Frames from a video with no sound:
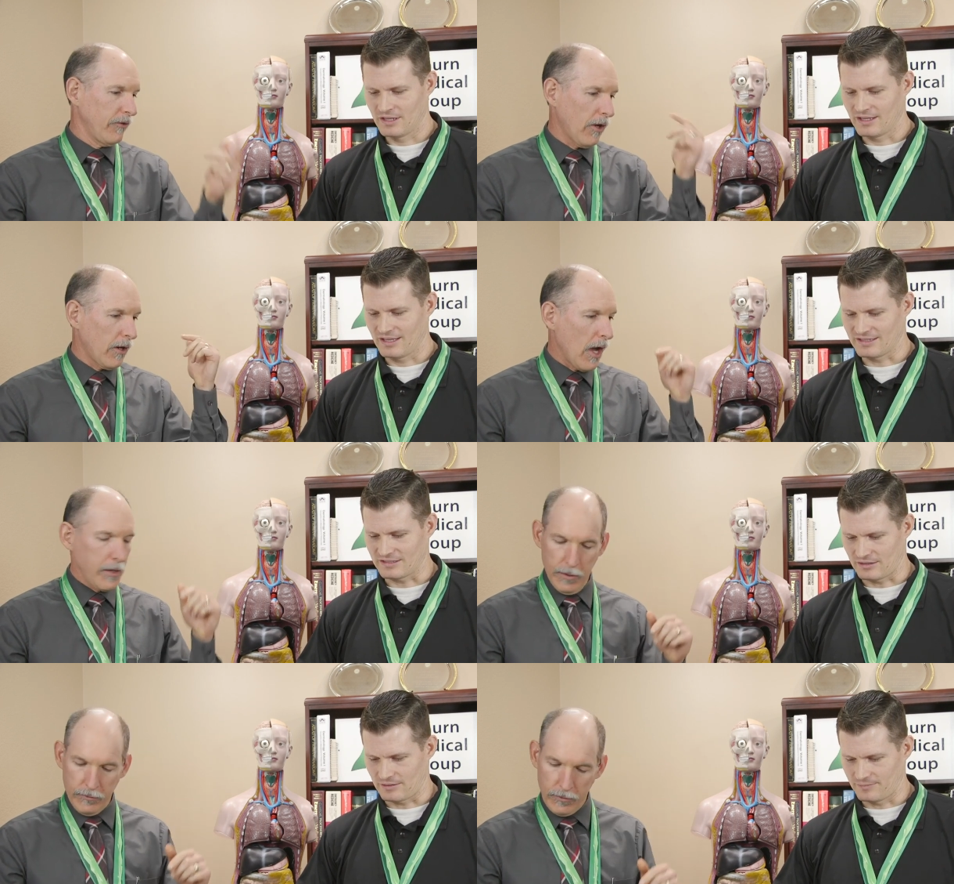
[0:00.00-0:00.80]
Speaker 1: is our
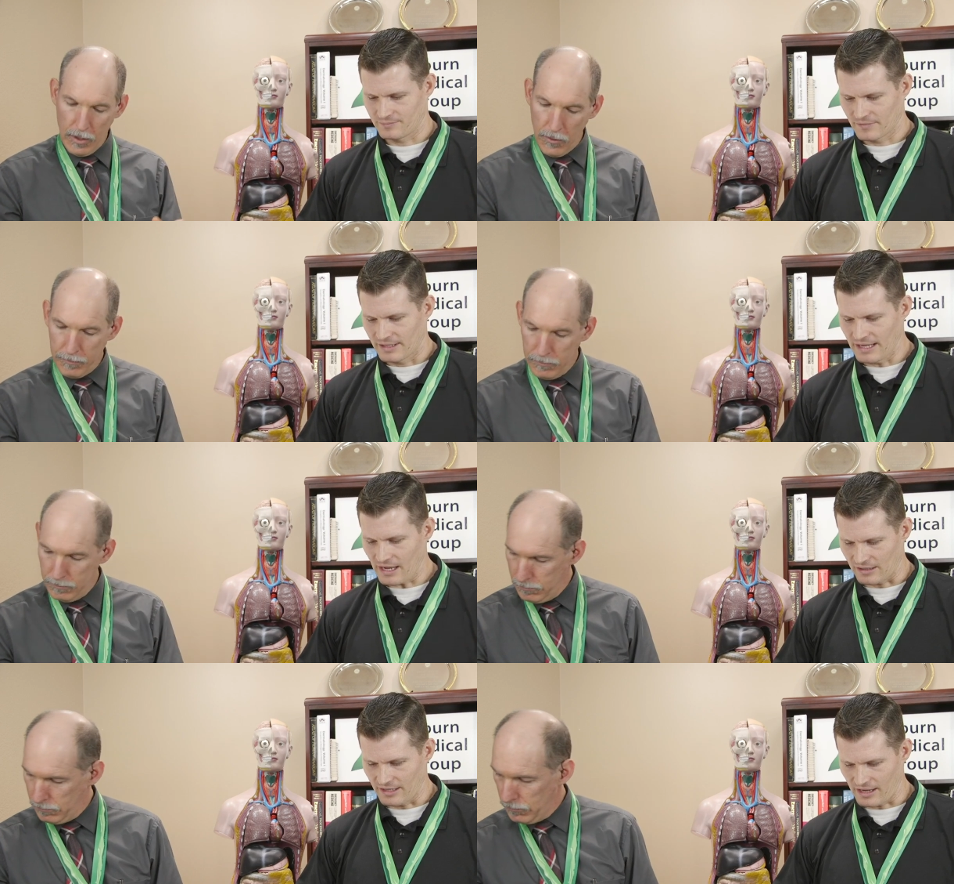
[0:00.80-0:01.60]
audience talking? Oh.
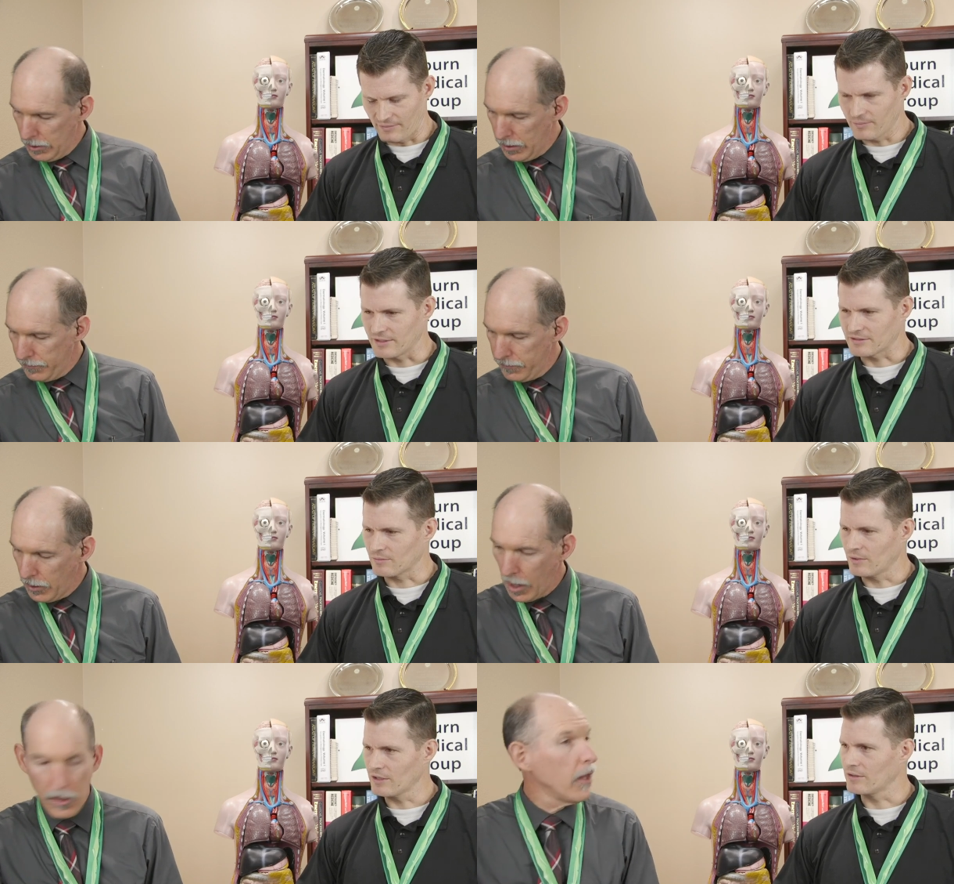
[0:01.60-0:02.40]
Yeah, everybody's.
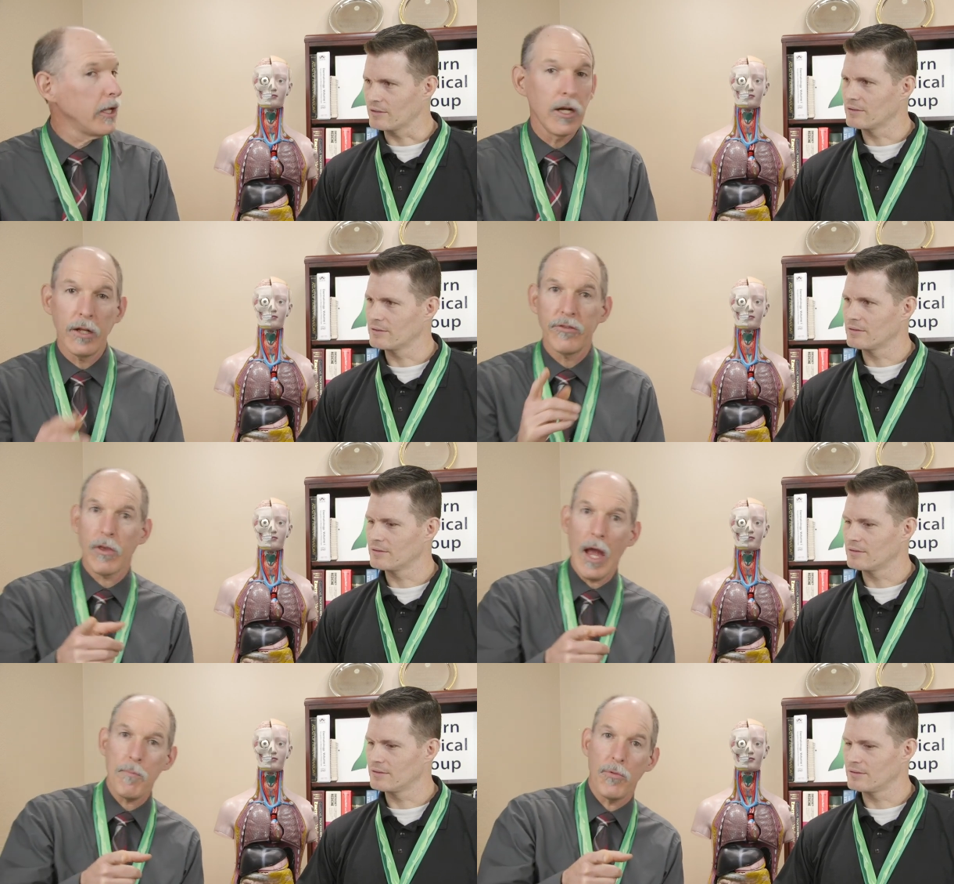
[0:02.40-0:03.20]
They're not calling in on
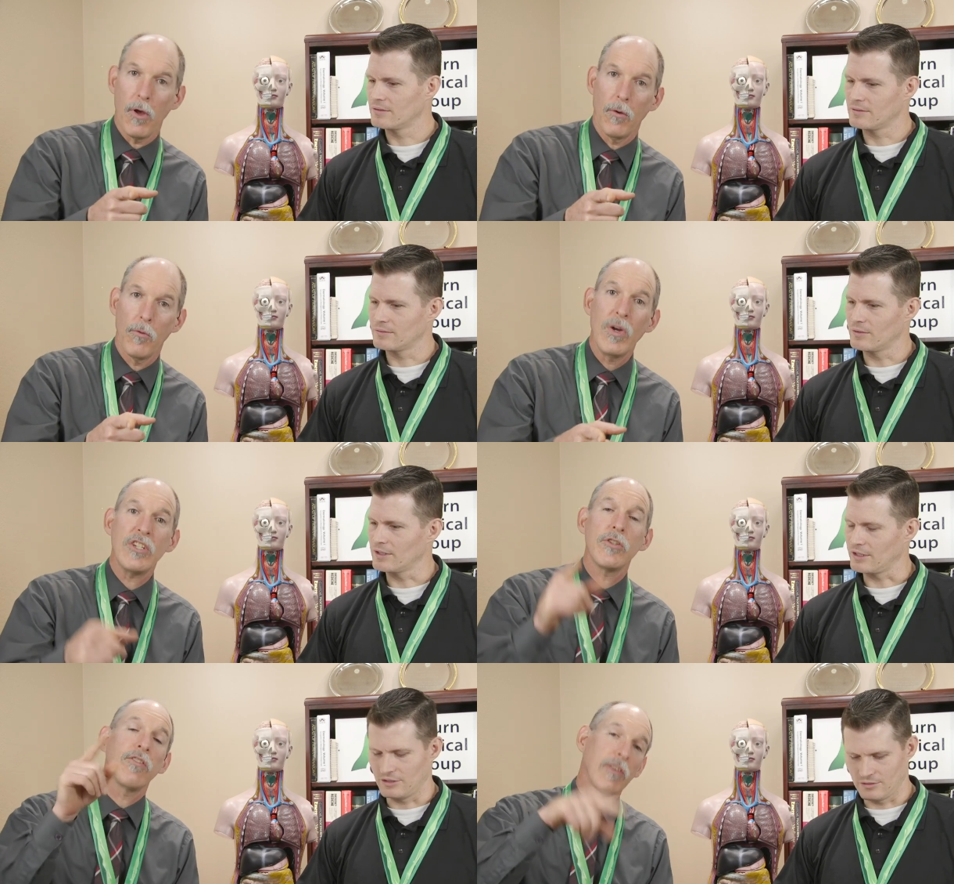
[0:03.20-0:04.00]
Skype, though,
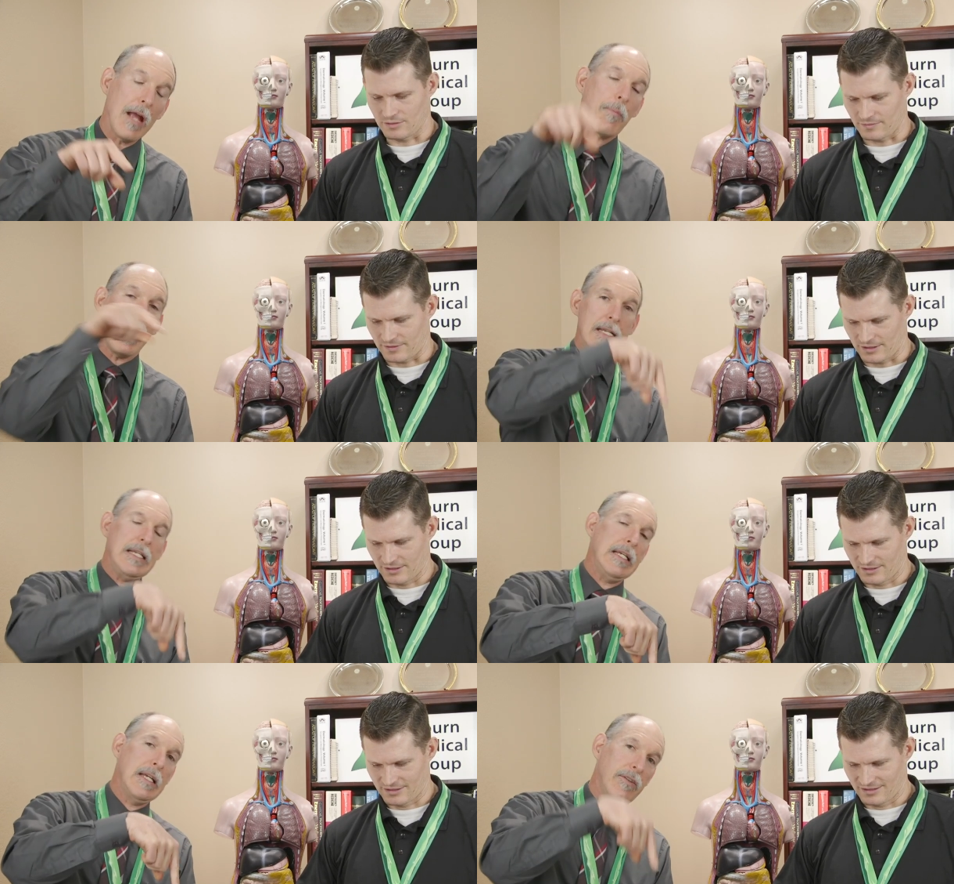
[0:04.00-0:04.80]
which the Skype
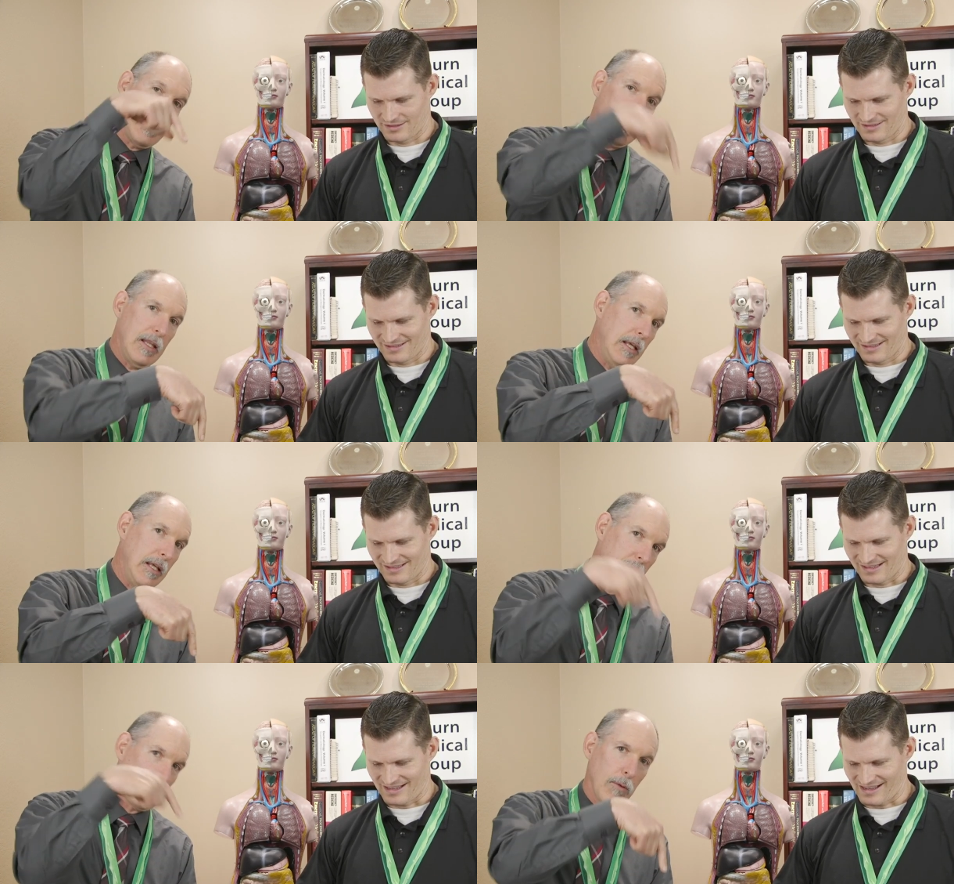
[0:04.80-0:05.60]
ID is in
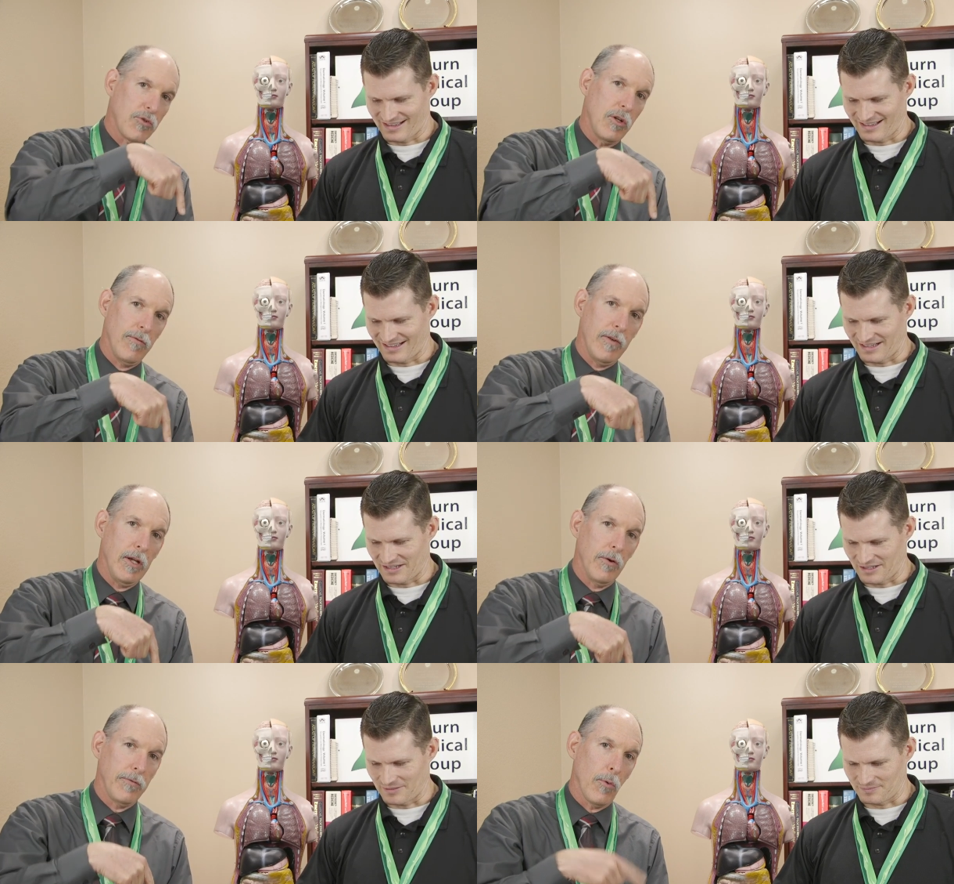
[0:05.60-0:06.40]
the description of the
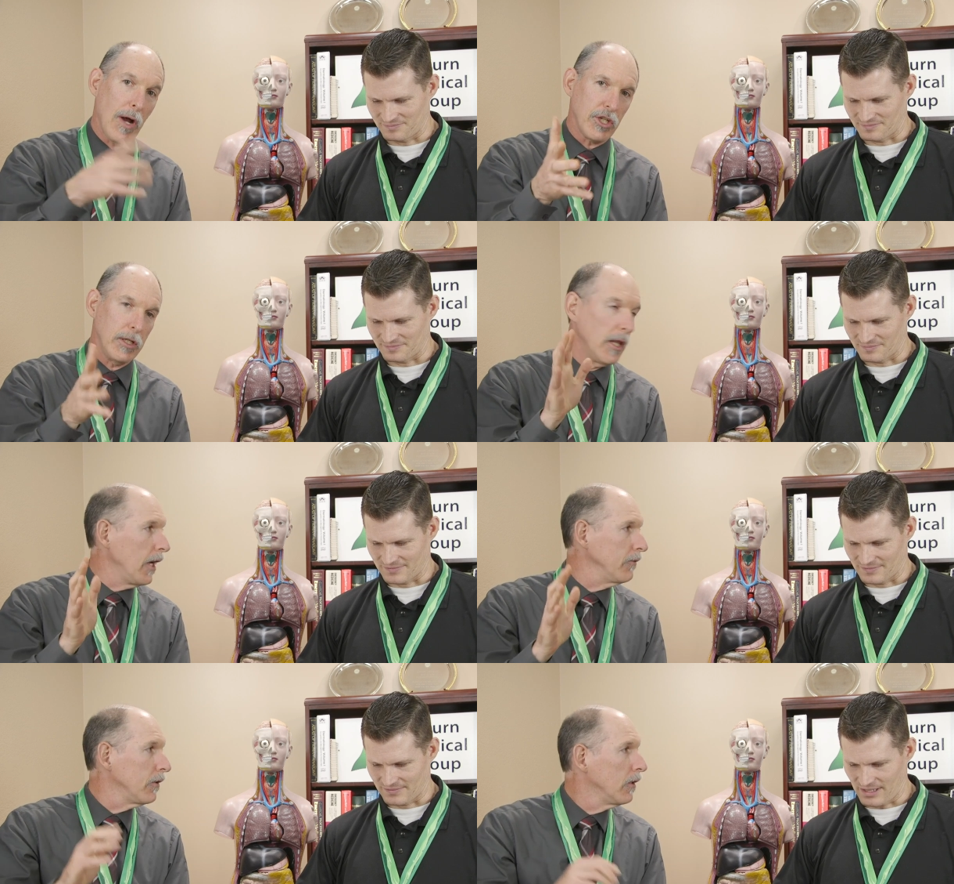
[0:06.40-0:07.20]
video if you're watching
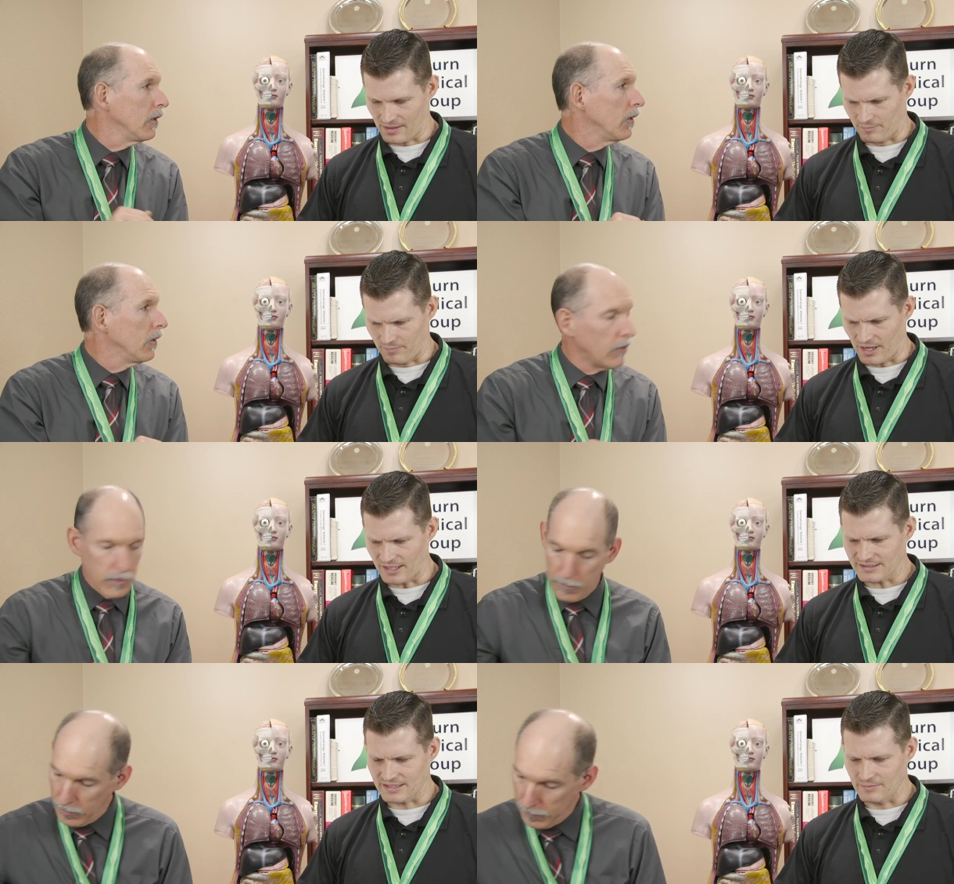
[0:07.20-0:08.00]
live. Yeah,
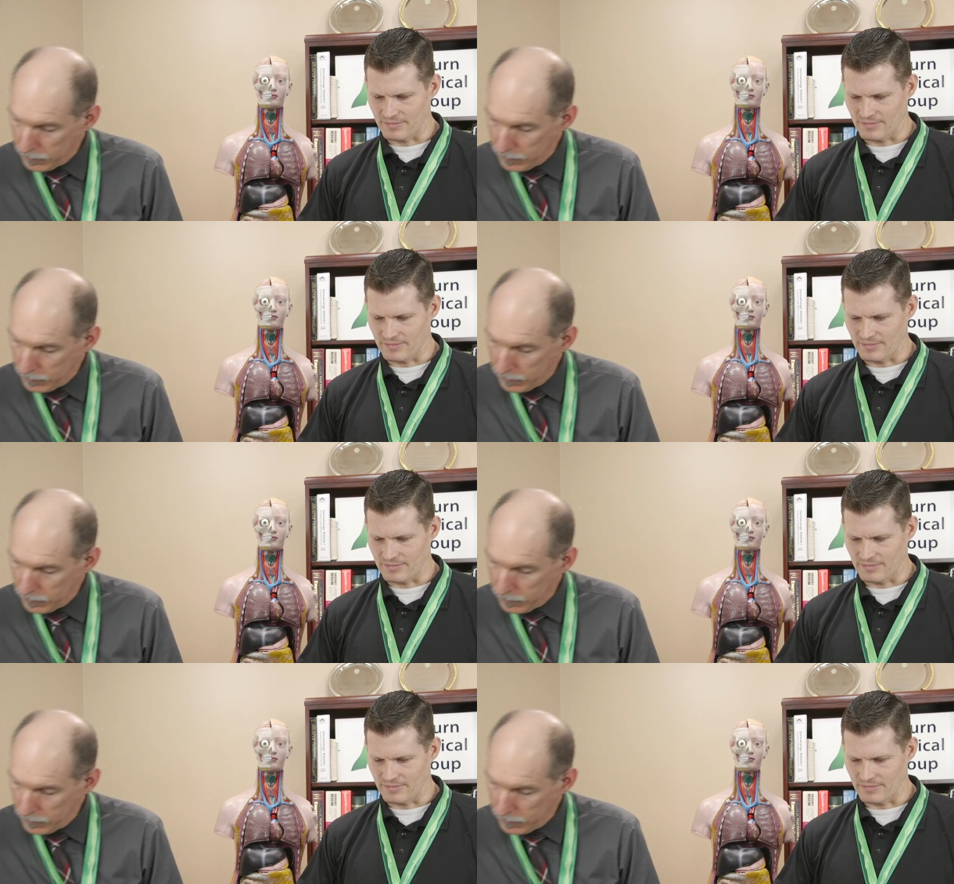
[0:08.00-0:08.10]
Bots